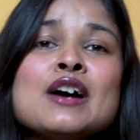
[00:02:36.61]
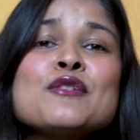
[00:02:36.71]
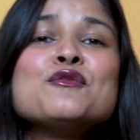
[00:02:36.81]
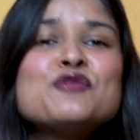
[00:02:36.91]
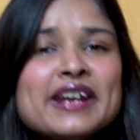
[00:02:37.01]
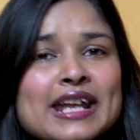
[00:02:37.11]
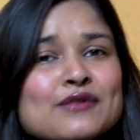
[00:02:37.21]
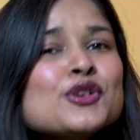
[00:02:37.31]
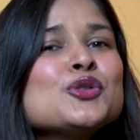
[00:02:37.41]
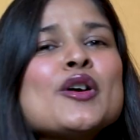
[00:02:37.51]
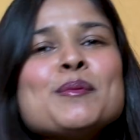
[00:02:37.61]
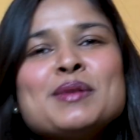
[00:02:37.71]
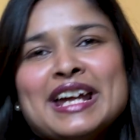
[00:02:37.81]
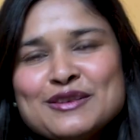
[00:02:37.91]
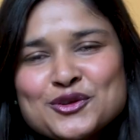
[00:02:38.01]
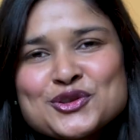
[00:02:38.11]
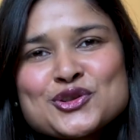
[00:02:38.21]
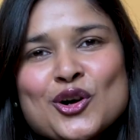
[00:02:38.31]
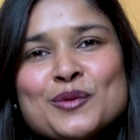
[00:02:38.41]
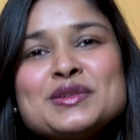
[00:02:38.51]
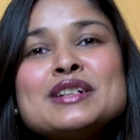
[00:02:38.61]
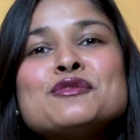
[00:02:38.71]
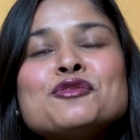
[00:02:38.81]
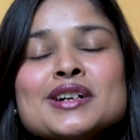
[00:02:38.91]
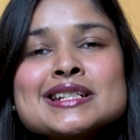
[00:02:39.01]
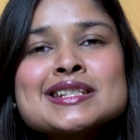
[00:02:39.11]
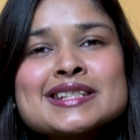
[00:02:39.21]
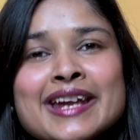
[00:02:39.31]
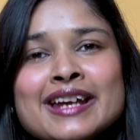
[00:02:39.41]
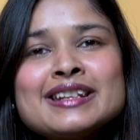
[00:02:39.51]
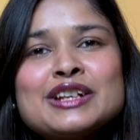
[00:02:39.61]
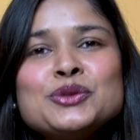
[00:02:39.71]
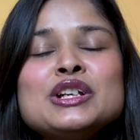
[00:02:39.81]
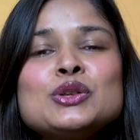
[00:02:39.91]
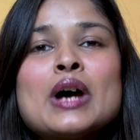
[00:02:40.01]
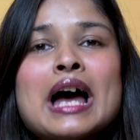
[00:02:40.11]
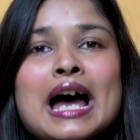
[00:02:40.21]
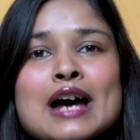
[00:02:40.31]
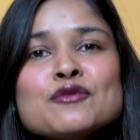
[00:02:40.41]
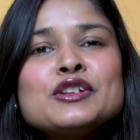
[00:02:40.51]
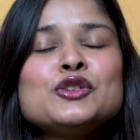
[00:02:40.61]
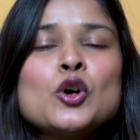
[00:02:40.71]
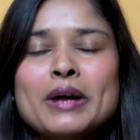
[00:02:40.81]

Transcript: Whenever you're applying for a job, the first thing that you need to have in your